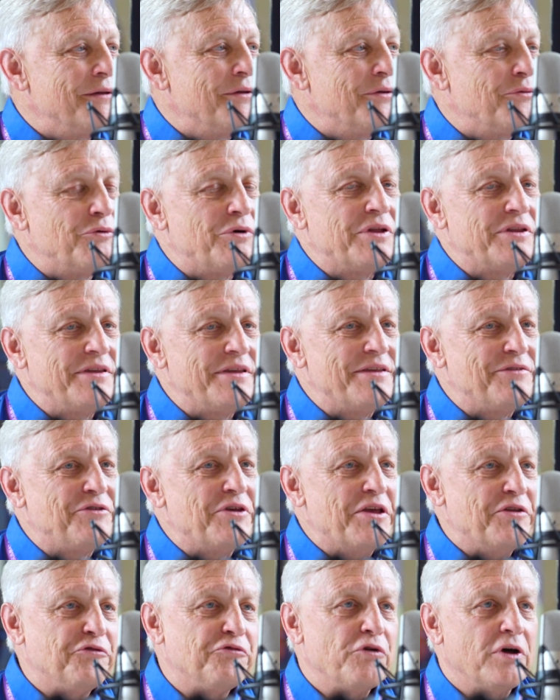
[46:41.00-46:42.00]
Well,
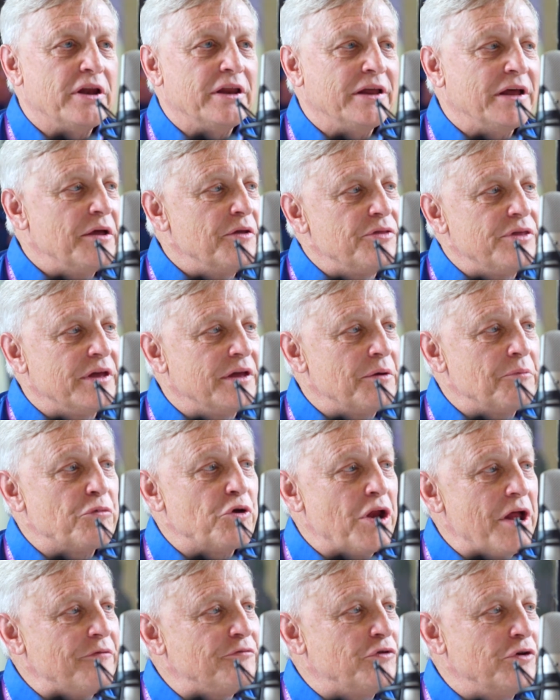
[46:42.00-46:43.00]
it's funny. I think I'm going
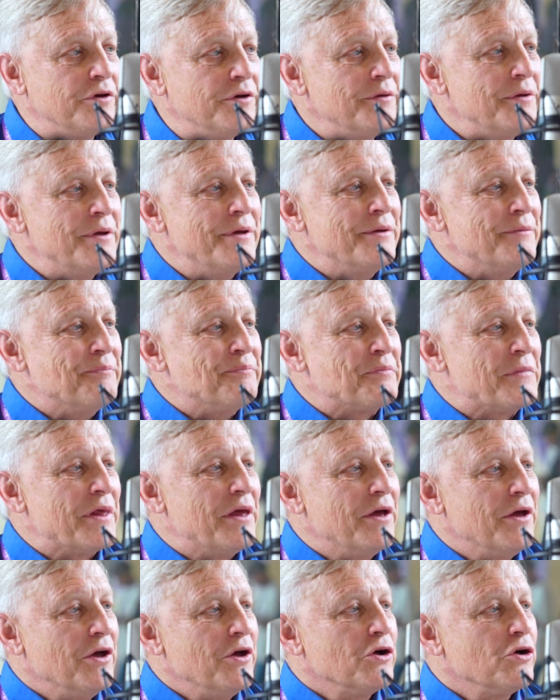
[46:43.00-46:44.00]
to have to
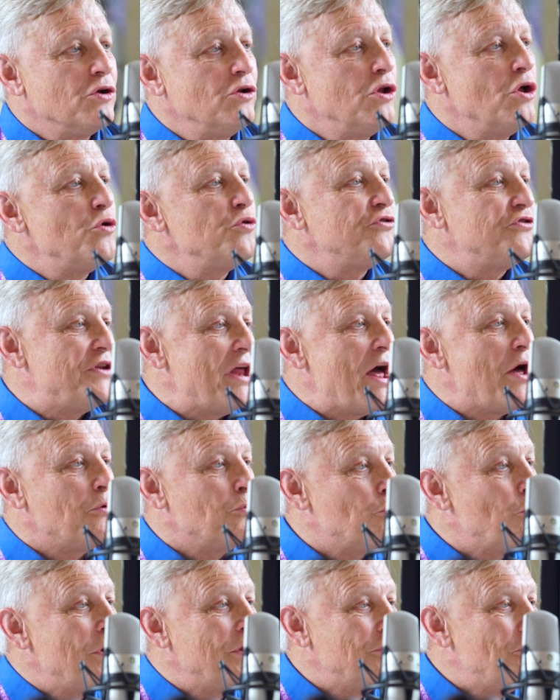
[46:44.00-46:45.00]
close
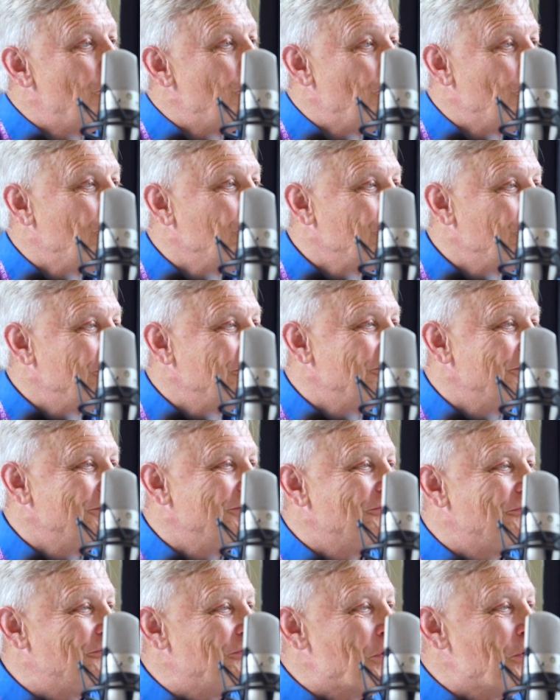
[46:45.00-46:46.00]
down one whole
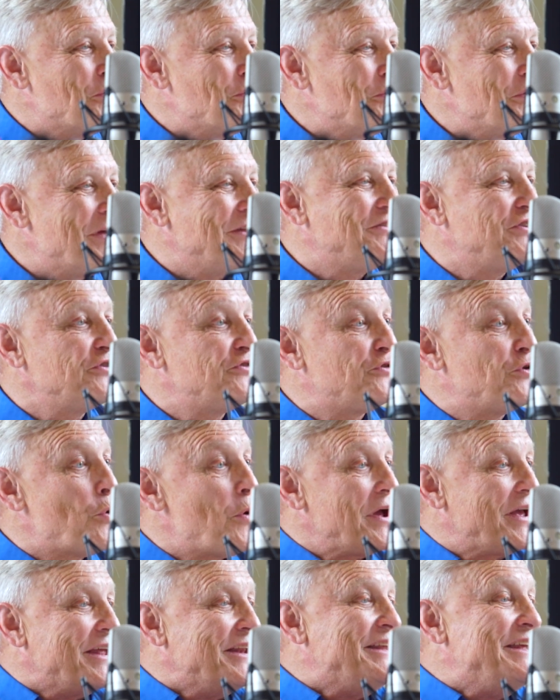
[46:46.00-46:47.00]
phone just so I can